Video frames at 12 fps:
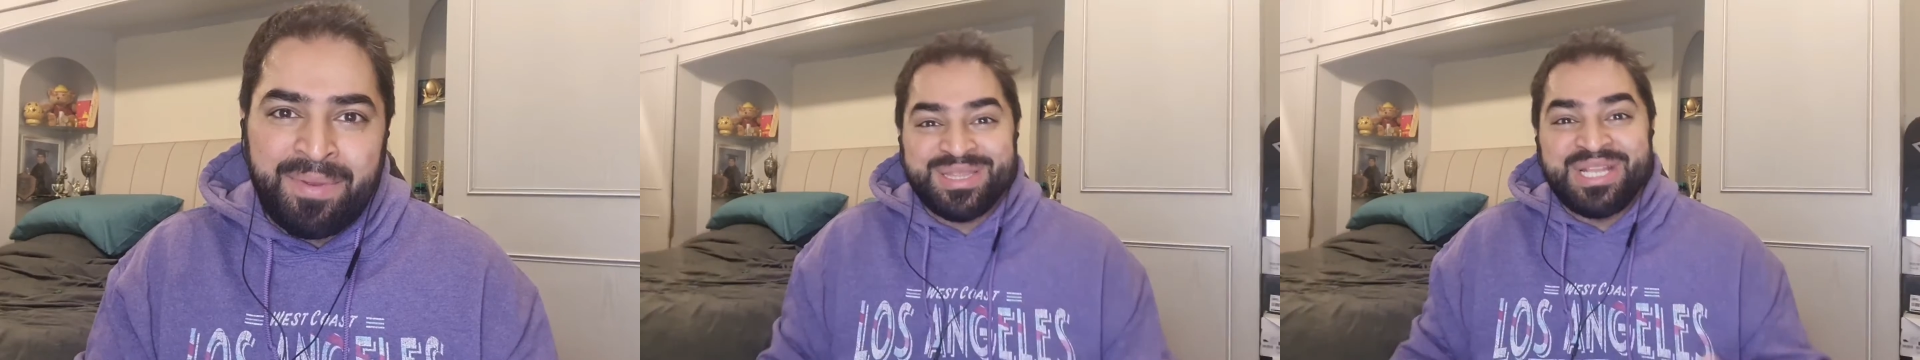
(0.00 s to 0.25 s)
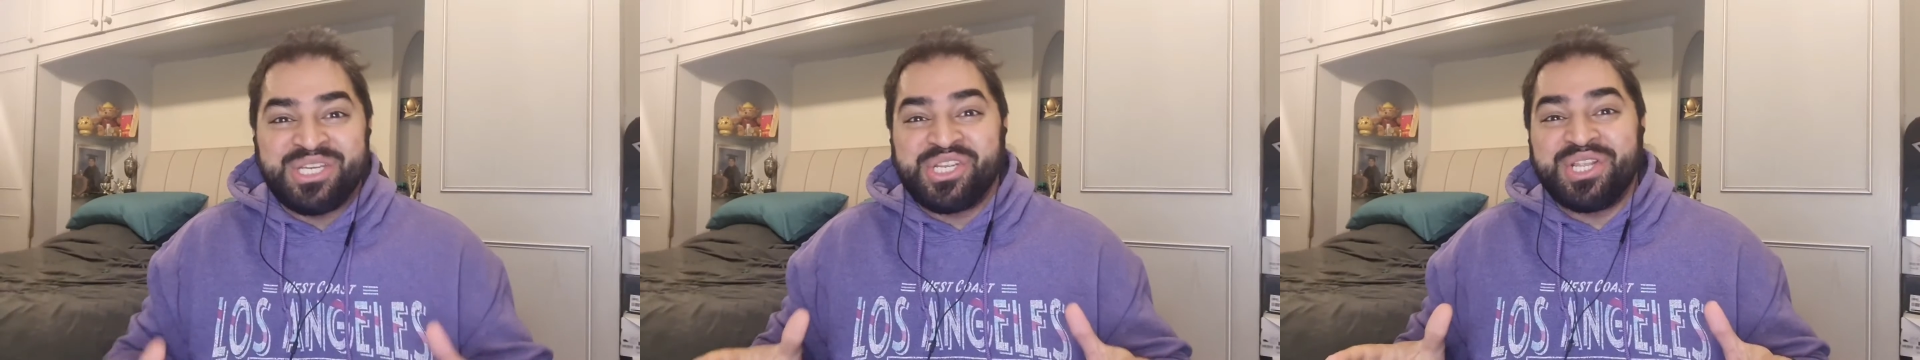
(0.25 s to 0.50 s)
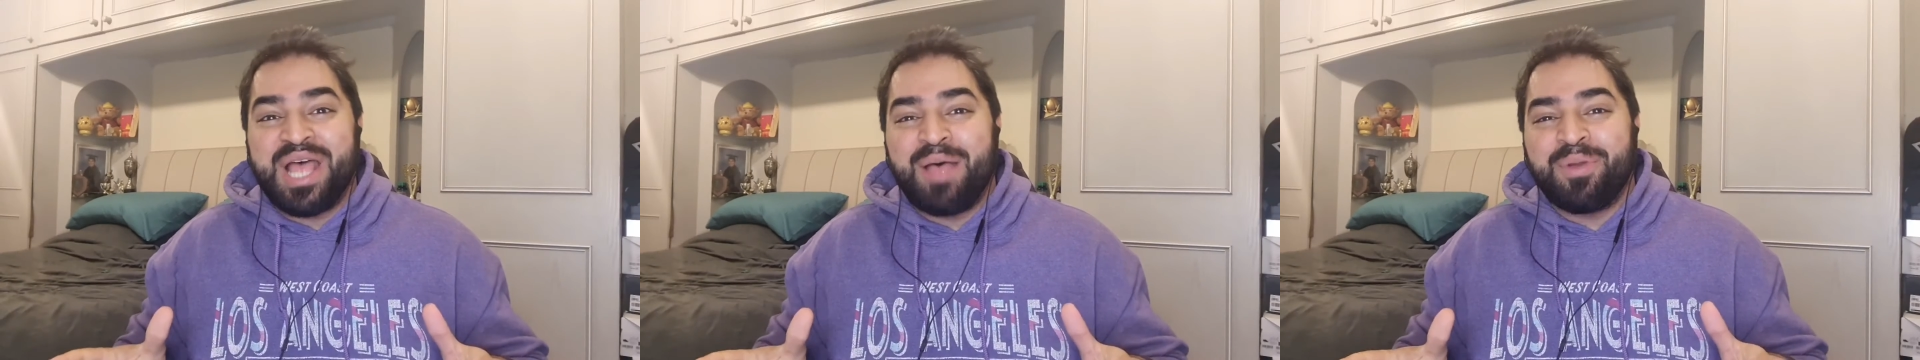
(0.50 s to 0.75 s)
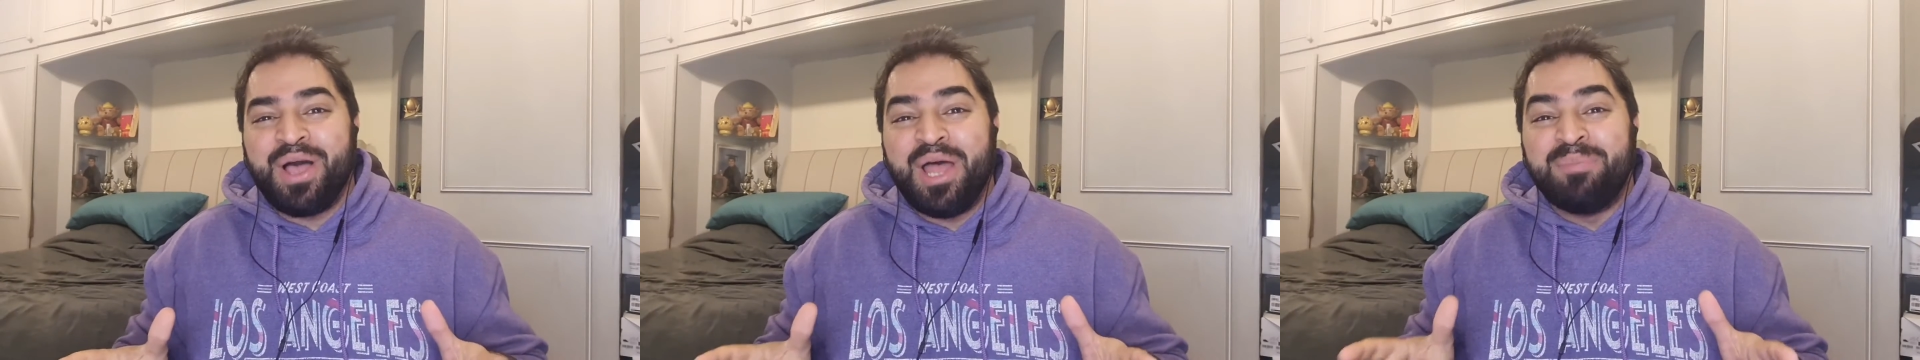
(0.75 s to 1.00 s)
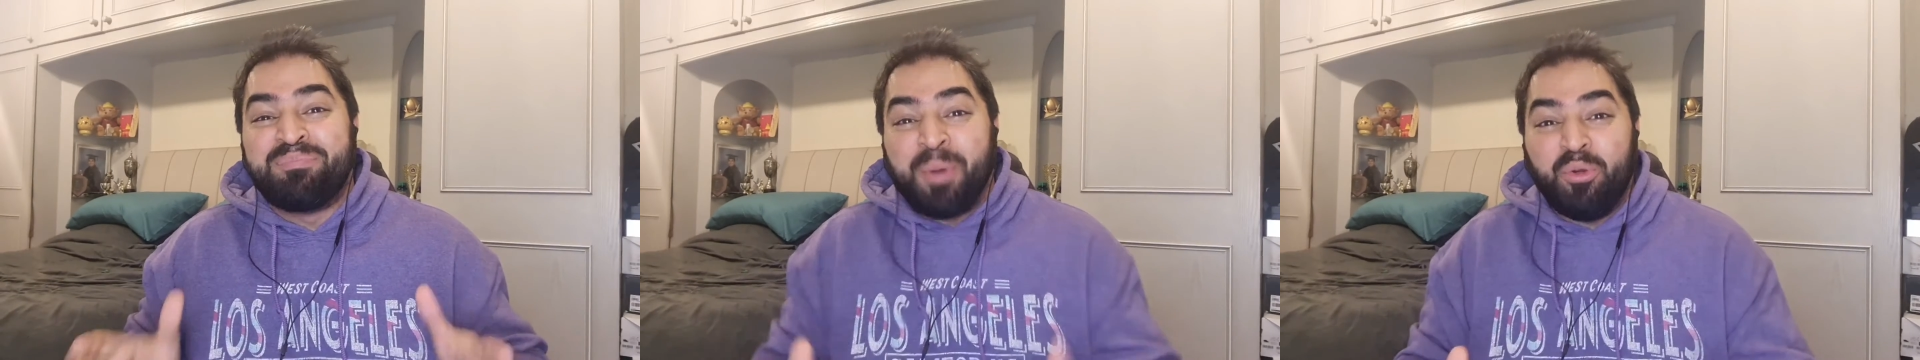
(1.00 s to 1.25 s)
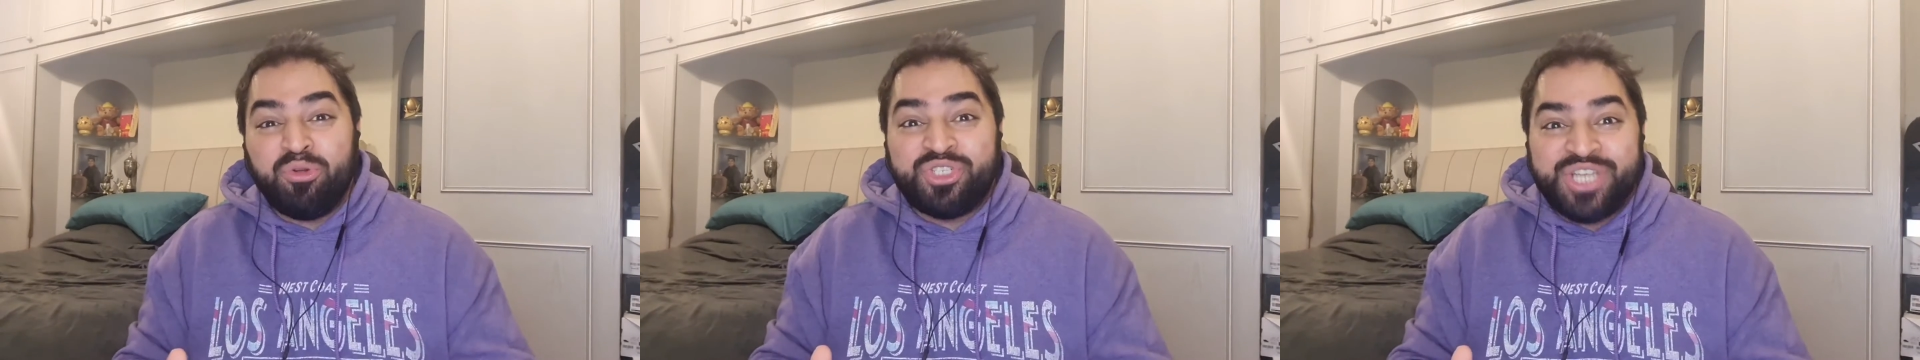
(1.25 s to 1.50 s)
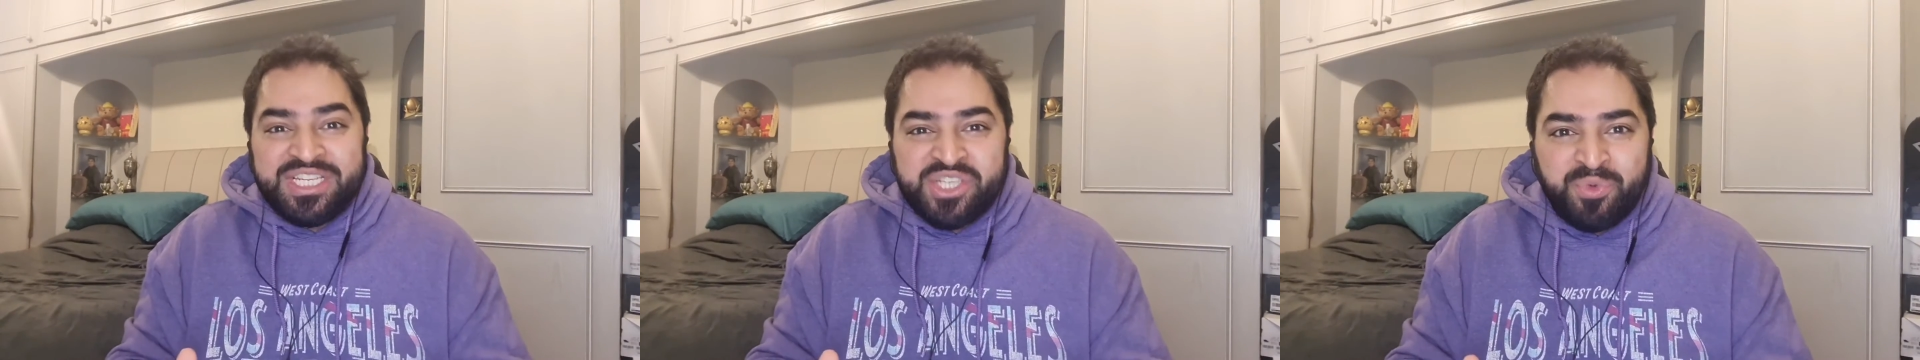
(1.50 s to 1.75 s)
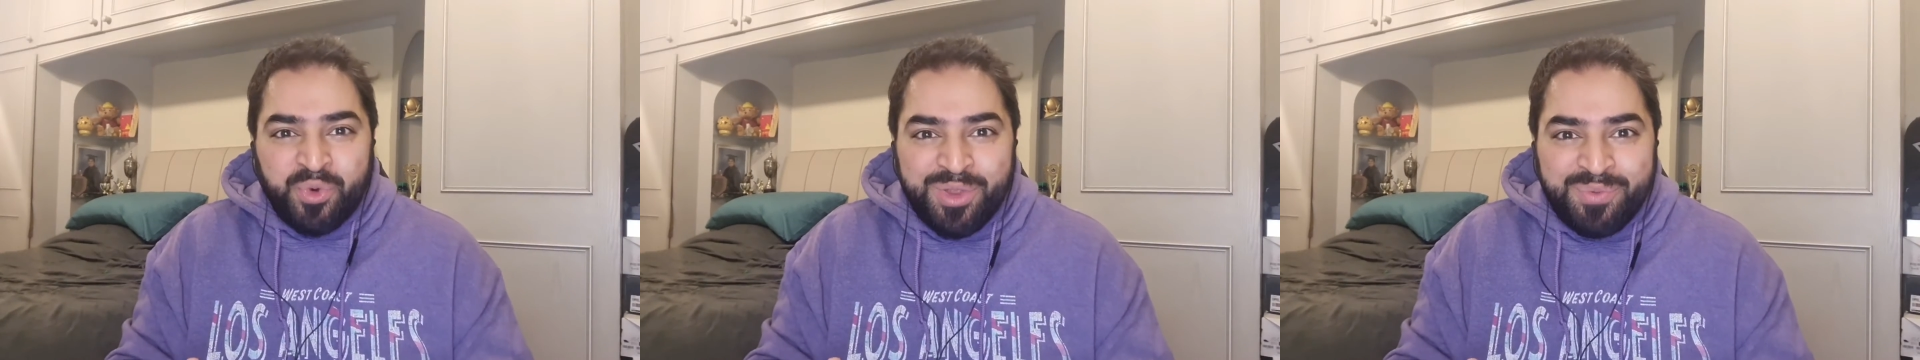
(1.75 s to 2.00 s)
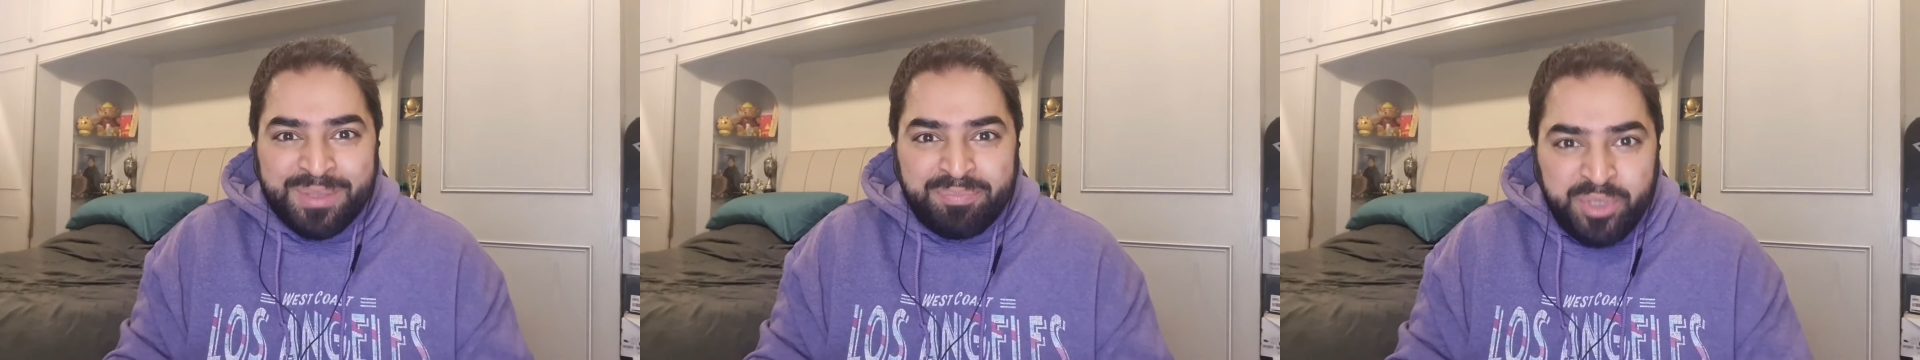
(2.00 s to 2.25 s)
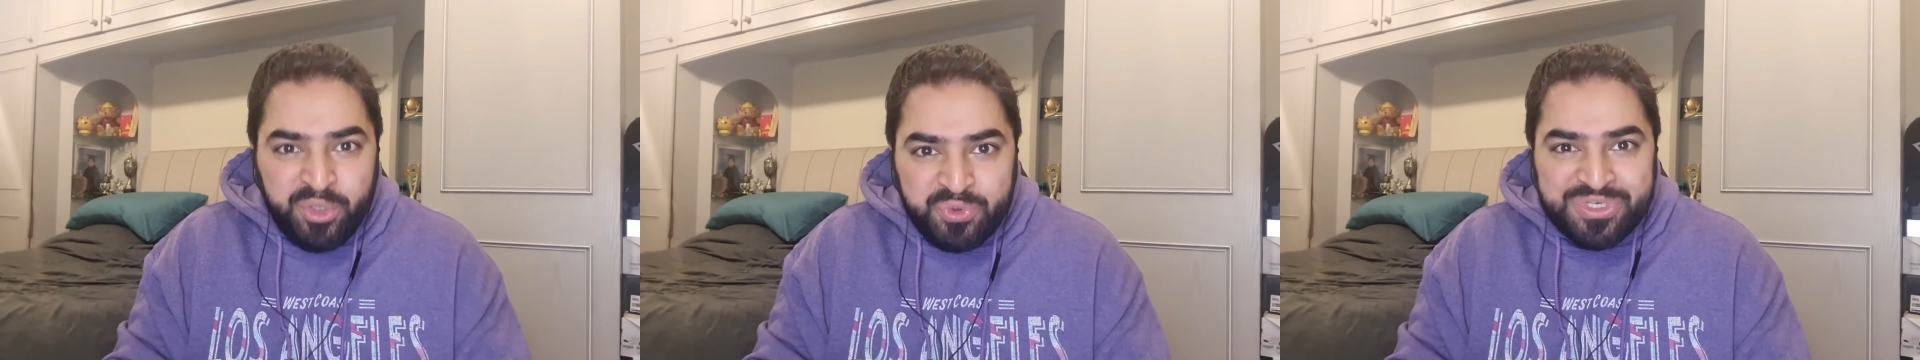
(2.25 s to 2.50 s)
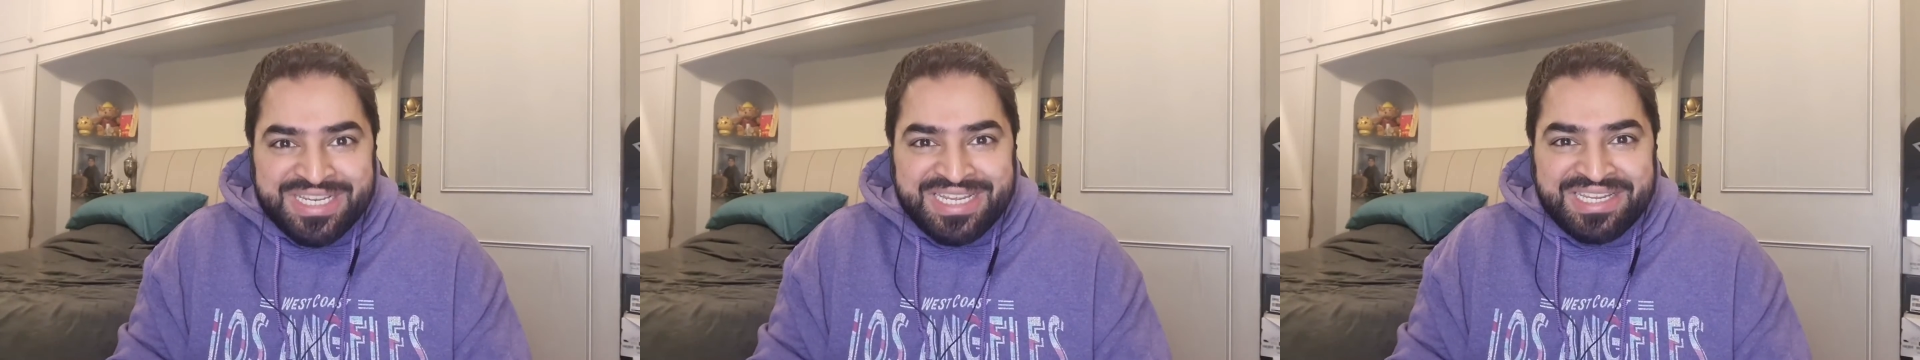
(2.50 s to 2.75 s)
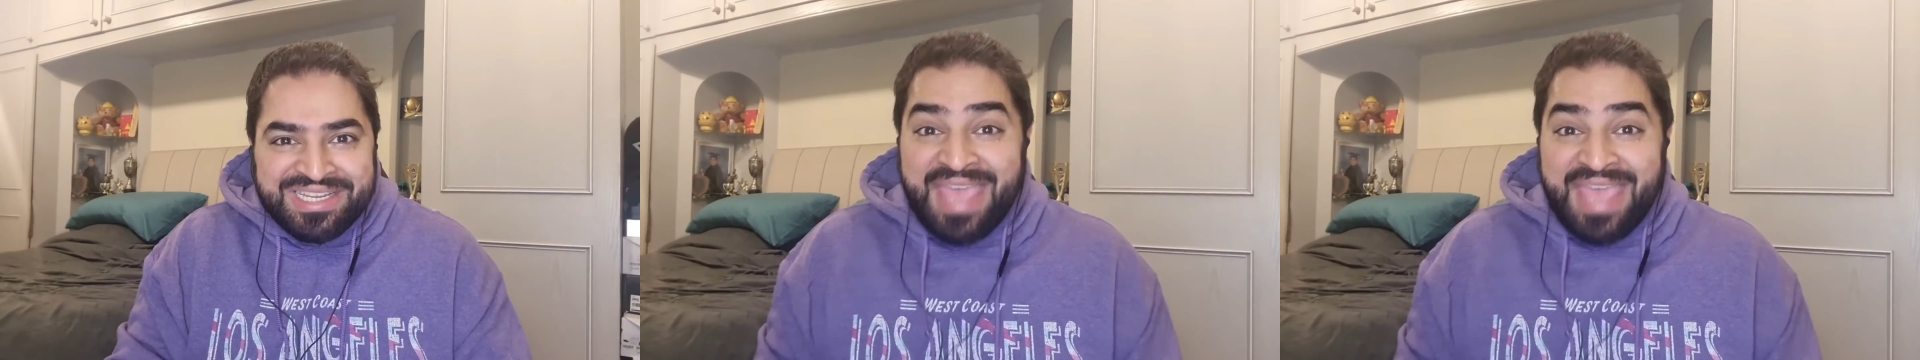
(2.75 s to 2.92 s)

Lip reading: but then Shadab Khan bowled Jason Roy with a beauty.